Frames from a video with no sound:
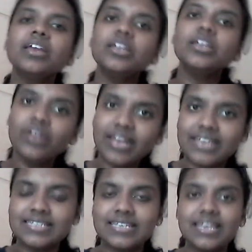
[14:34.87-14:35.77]
In your
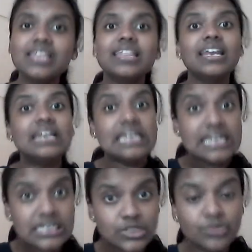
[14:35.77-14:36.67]
essay, there
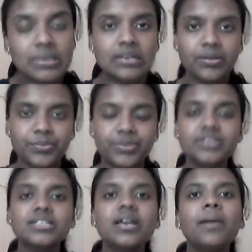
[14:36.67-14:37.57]
needs to be
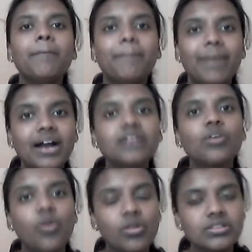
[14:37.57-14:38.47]
numbers,
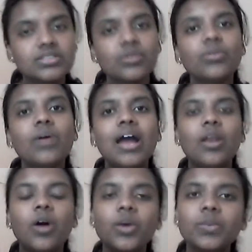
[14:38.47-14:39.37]
but also
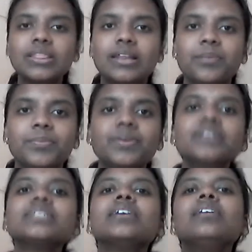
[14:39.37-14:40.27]
along with
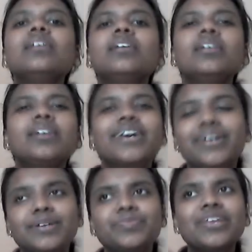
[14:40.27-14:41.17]
numbers,
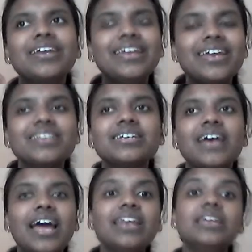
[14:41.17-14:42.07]
Create
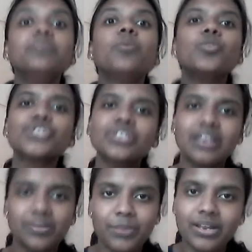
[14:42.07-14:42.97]
an
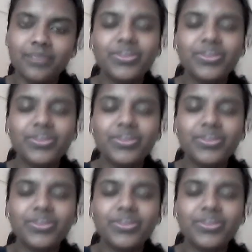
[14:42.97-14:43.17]
emotional appeal.